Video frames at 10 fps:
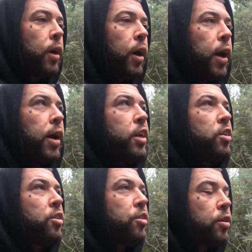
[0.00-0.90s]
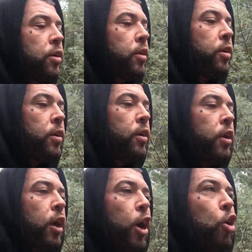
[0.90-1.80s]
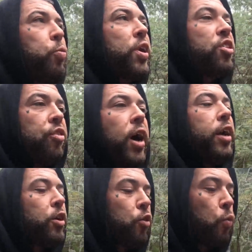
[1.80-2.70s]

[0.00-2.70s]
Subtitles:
and LBJ,